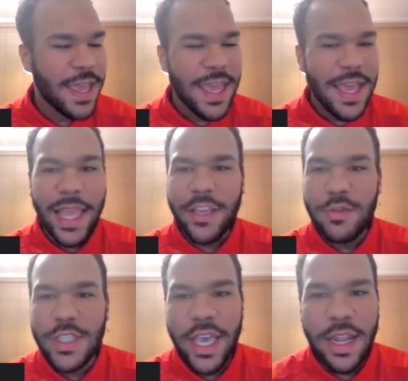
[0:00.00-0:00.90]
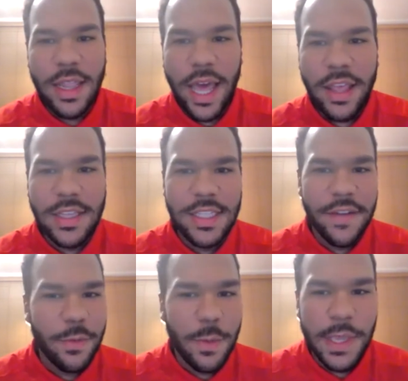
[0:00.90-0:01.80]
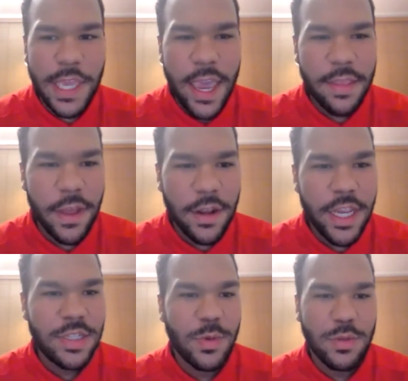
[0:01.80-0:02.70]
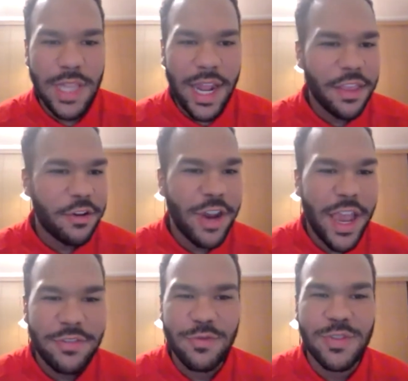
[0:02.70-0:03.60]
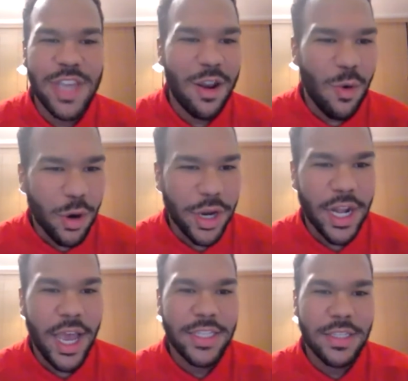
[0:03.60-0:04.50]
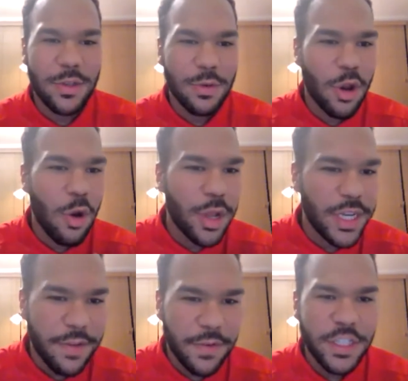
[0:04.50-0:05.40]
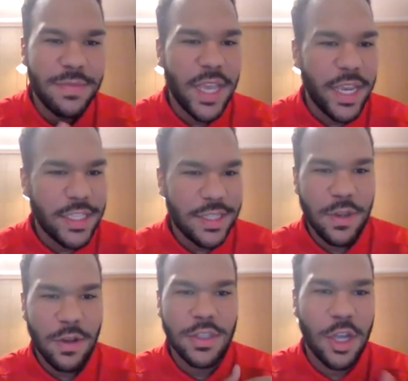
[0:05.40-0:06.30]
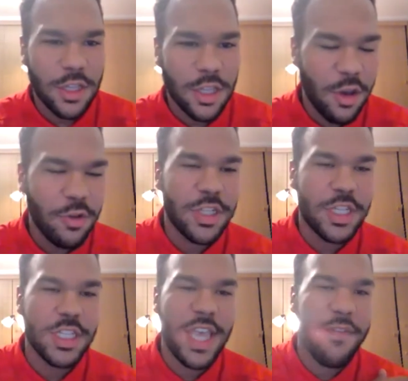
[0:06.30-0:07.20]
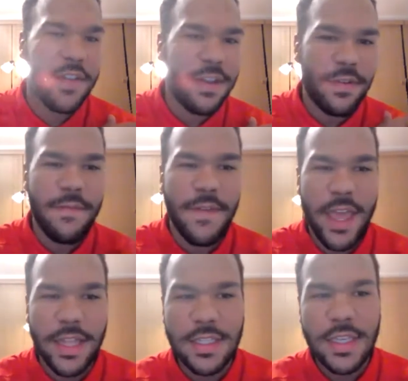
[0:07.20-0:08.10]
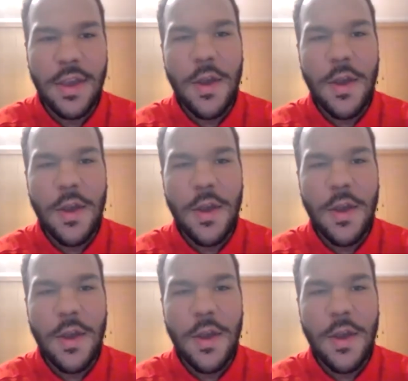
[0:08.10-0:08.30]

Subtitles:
Like you said, a lot of the stuff that we began the foundation with was a lot of the grassroots kind of organized, and you were going to different gymnasiums, going to talk to coaches, having different events